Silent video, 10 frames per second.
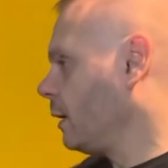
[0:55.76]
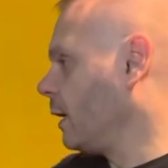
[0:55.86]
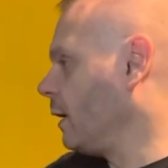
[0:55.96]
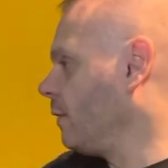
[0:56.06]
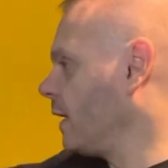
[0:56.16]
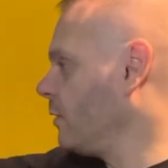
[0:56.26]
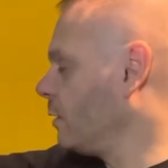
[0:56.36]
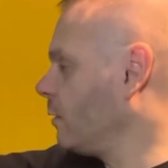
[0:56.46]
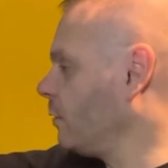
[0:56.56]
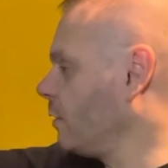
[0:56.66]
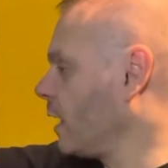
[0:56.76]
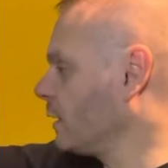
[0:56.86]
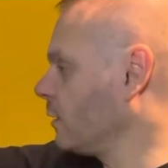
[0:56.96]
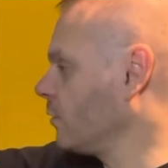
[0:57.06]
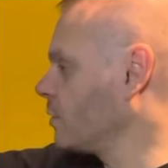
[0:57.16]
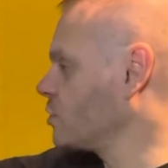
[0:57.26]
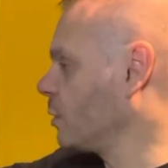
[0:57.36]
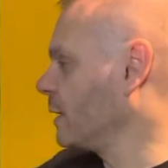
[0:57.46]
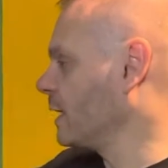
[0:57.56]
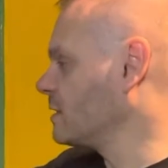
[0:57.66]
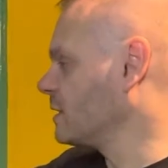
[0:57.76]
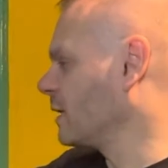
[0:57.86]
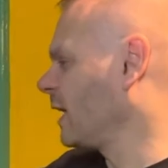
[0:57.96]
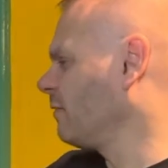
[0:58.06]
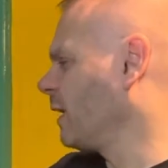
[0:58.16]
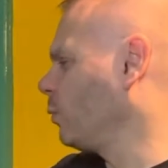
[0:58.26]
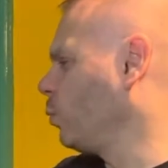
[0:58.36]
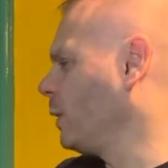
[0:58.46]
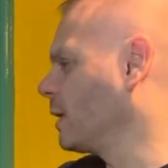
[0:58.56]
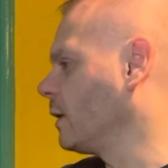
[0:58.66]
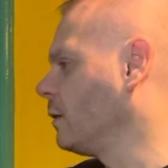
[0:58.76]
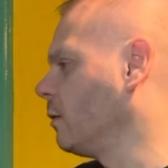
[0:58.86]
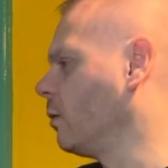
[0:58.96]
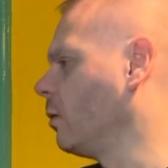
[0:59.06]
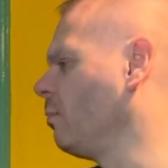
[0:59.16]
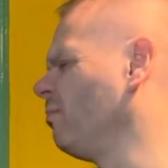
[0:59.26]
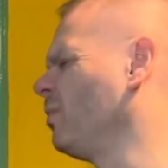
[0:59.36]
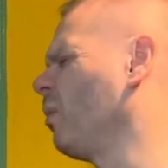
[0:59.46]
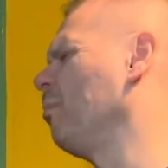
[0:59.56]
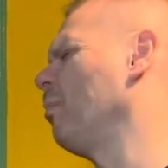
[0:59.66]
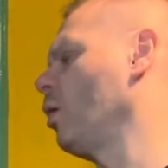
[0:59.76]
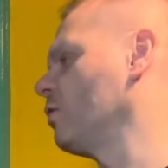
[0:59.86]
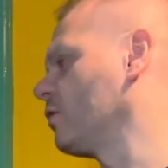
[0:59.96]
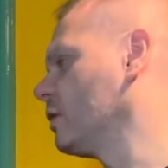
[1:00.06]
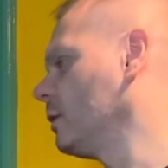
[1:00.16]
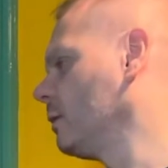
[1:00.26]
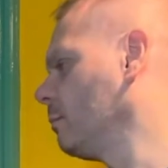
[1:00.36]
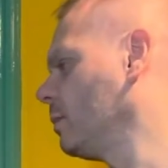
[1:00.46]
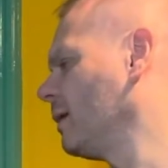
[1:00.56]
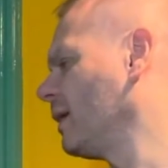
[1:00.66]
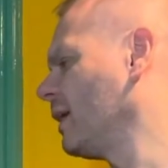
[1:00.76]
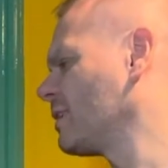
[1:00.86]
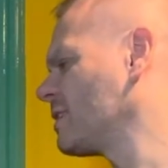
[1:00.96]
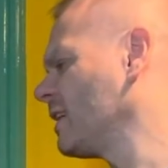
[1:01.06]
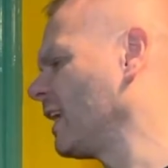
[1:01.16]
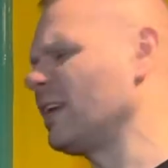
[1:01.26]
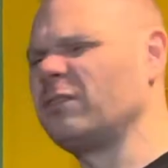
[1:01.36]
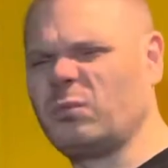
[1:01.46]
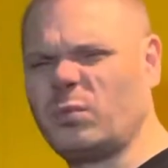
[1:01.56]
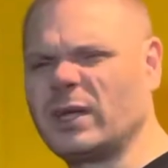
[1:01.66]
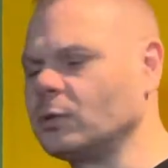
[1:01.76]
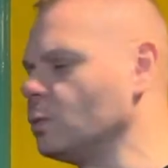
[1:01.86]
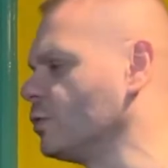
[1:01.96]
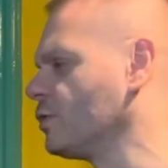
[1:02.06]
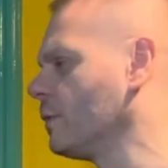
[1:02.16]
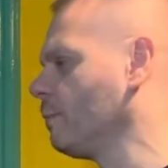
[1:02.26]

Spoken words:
And then the handle on the top again is kind of like wicker, or not balsa, but I'd say kind of wicker wood.